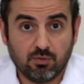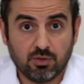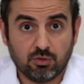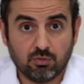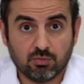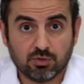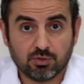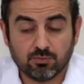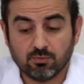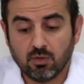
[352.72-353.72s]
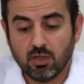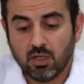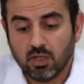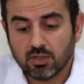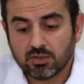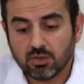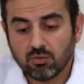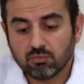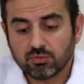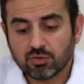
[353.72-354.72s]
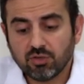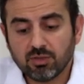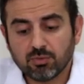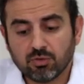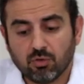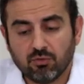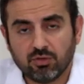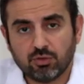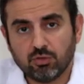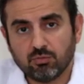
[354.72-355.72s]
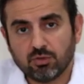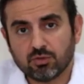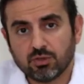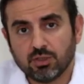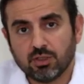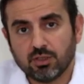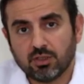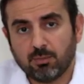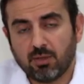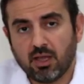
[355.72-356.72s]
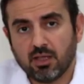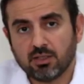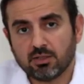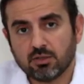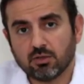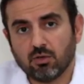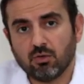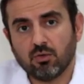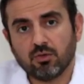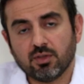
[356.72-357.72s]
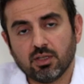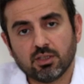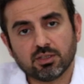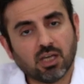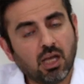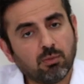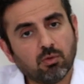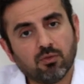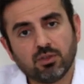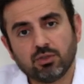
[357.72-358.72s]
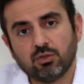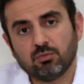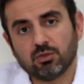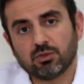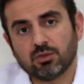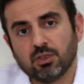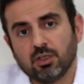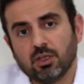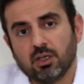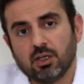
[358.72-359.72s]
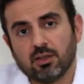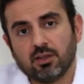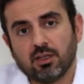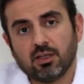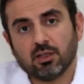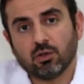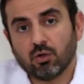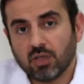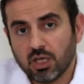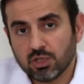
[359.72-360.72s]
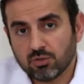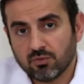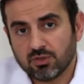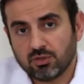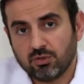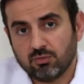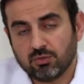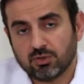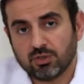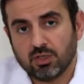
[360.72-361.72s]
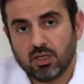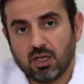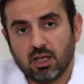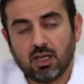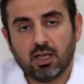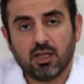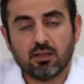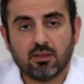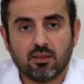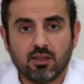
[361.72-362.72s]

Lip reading: of the tumors. So, treatment of the tumor depends on the type of the tumor, the location of the tumor, and